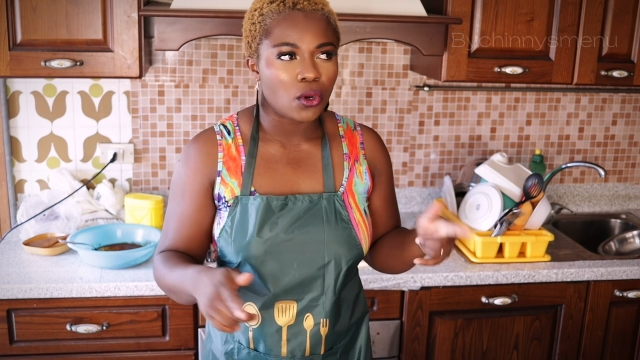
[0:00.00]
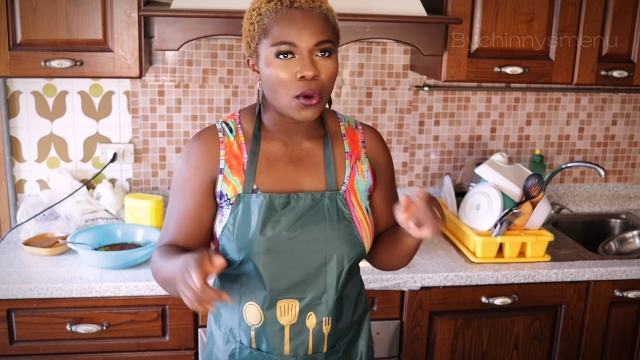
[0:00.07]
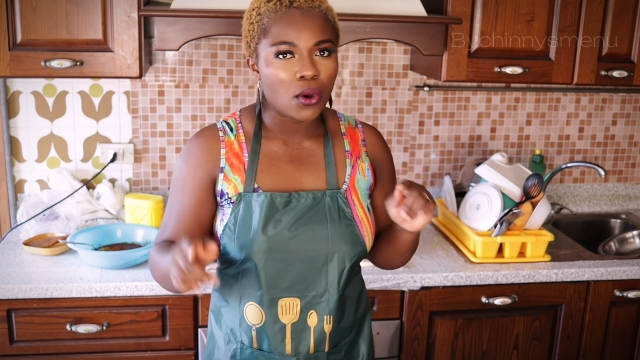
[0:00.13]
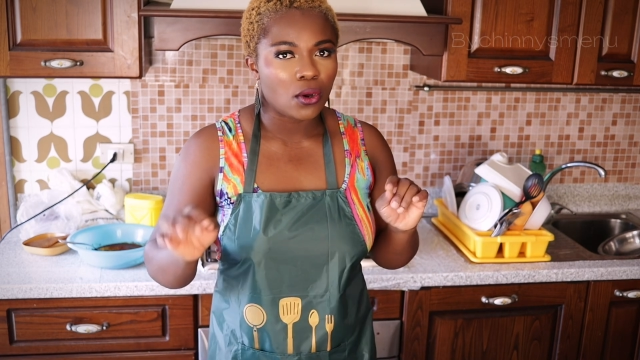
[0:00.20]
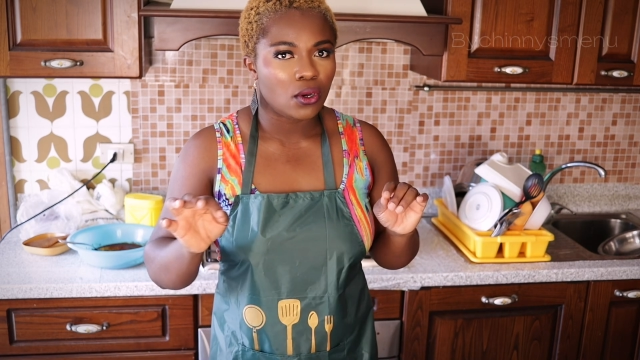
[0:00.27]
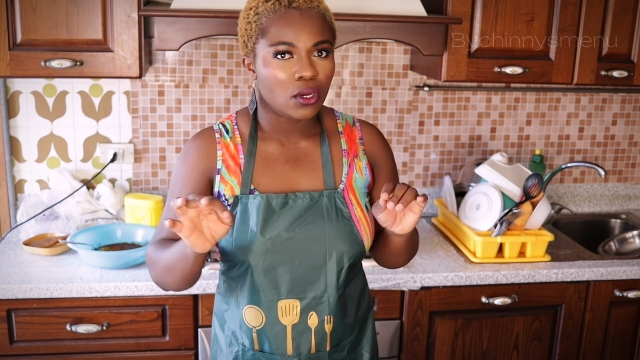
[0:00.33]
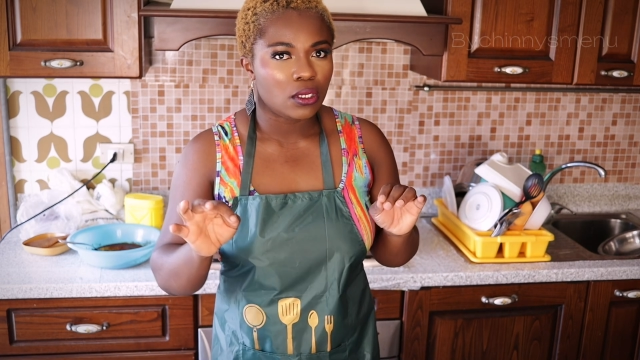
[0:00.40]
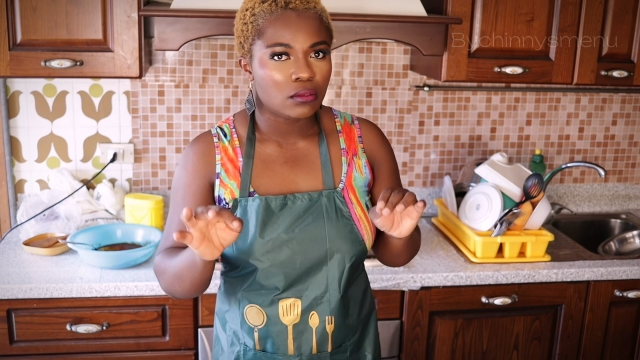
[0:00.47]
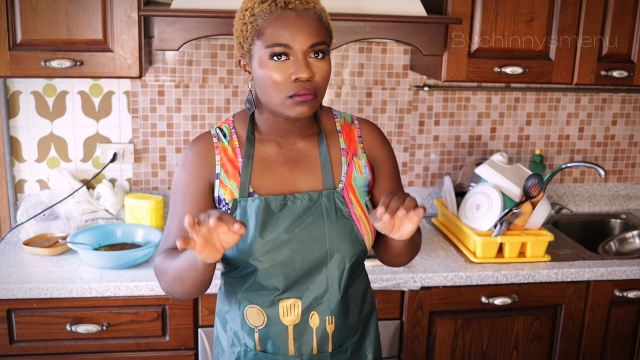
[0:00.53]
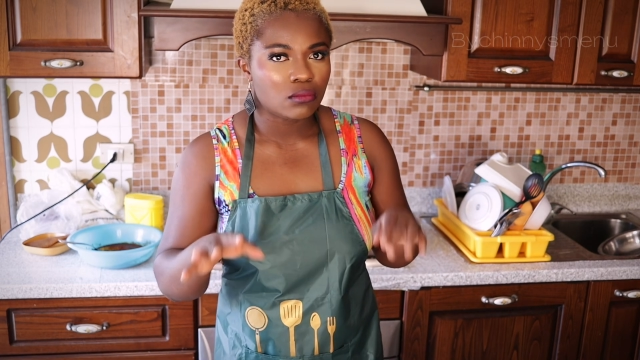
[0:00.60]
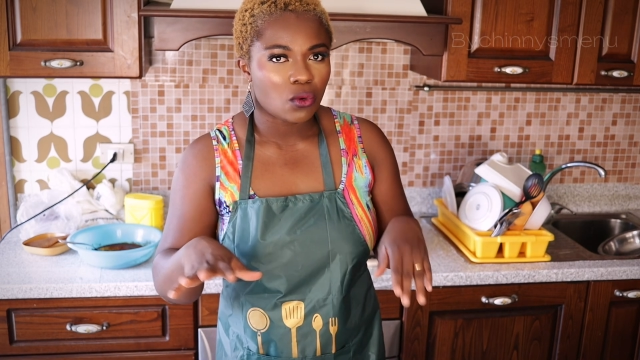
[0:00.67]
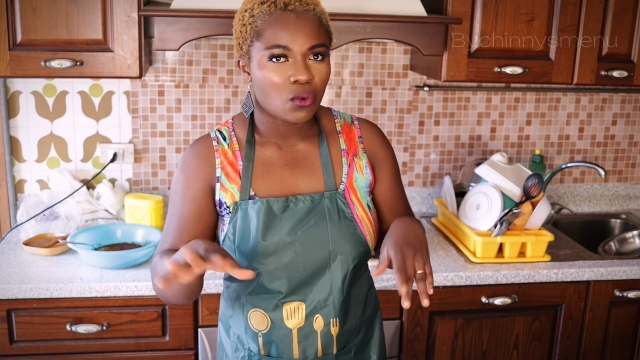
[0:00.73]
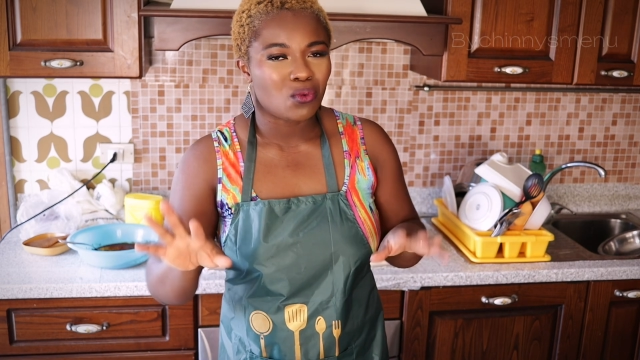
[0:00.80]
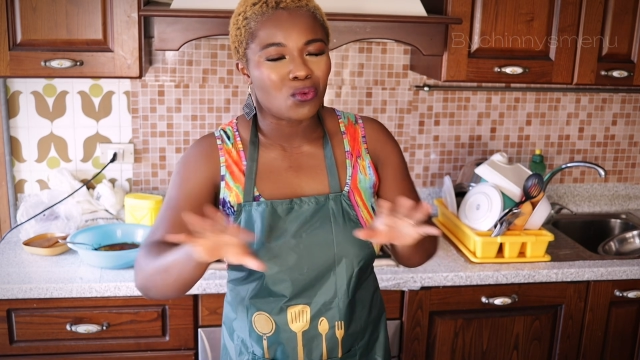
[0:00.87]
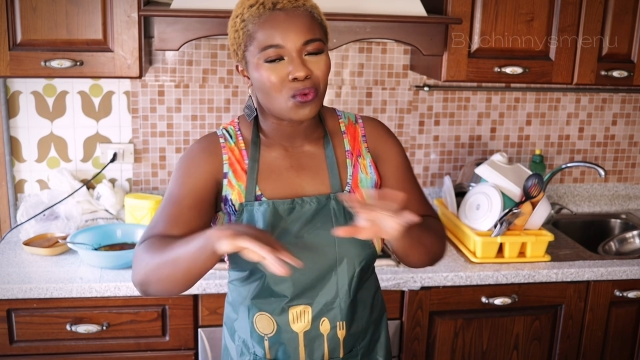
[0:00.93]
or
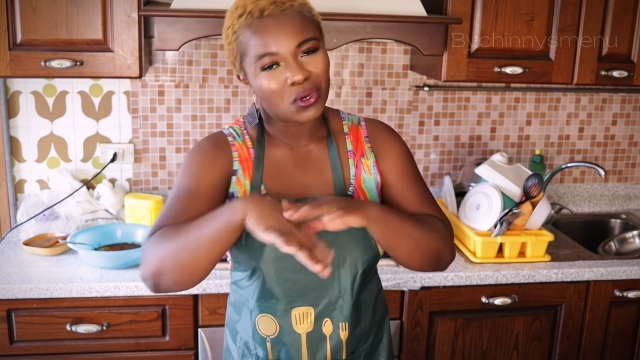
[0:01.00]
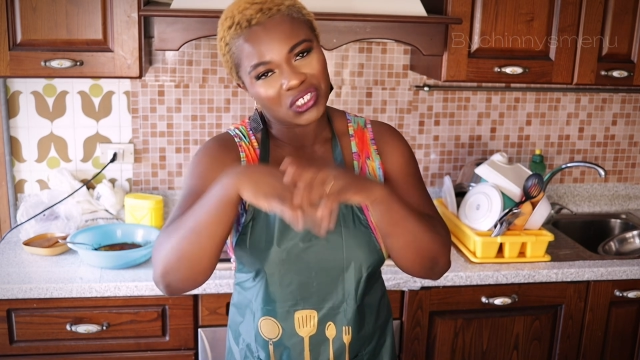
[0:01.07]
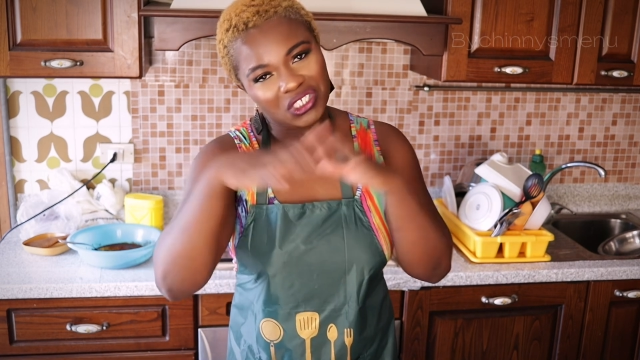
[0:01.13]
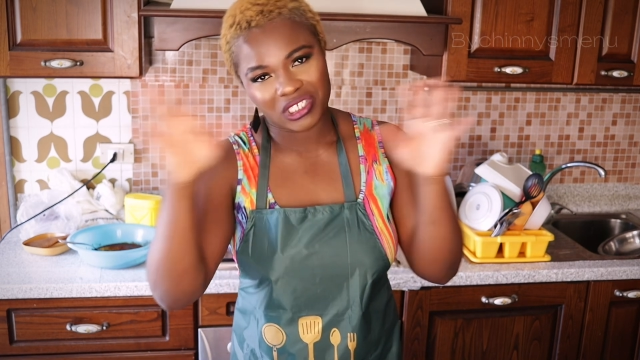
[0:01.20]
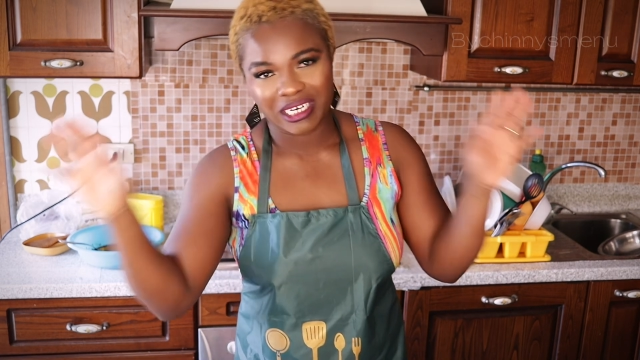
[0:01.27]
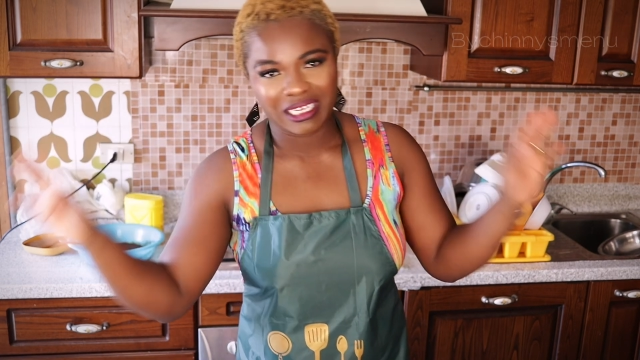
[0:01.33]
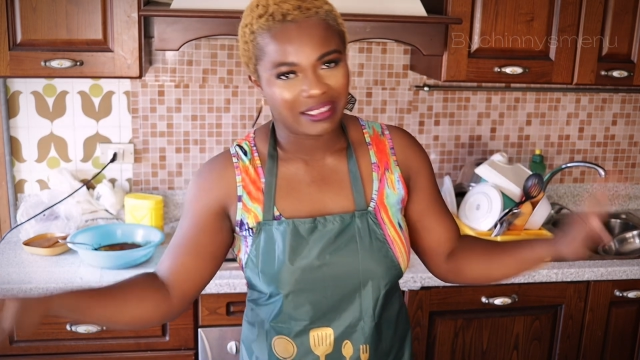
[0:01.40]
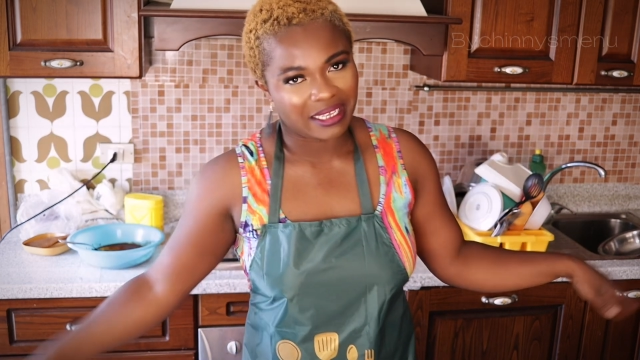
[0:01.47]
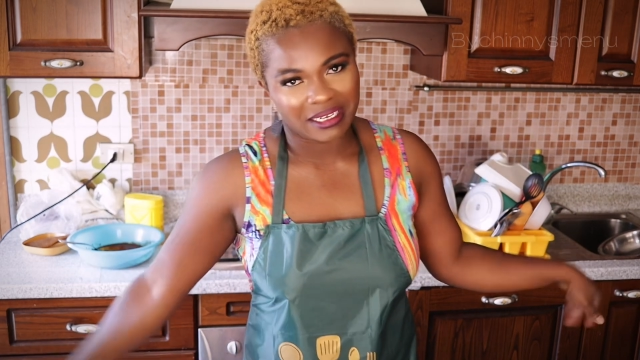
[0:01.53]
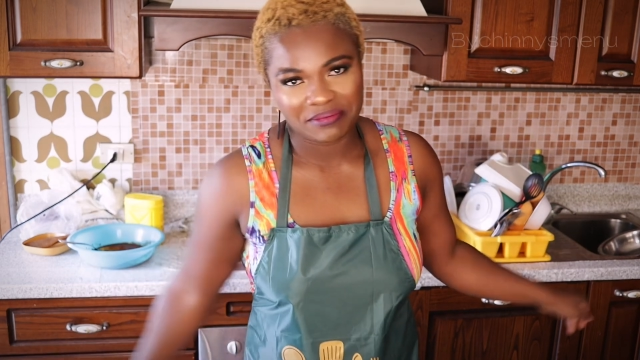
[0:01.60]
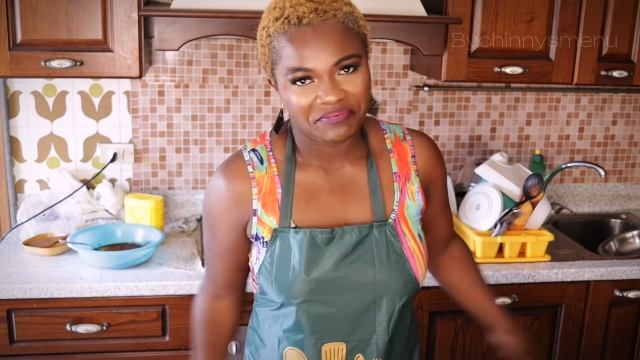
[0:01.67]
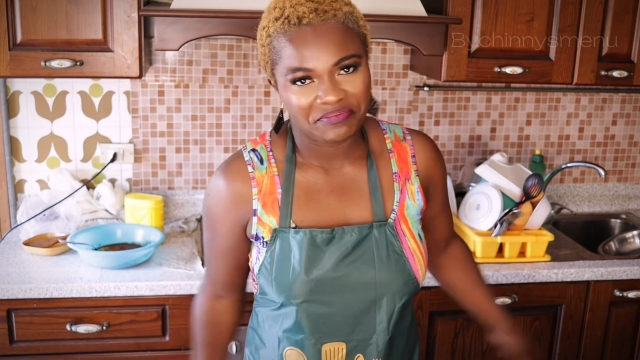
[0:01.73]
wash later.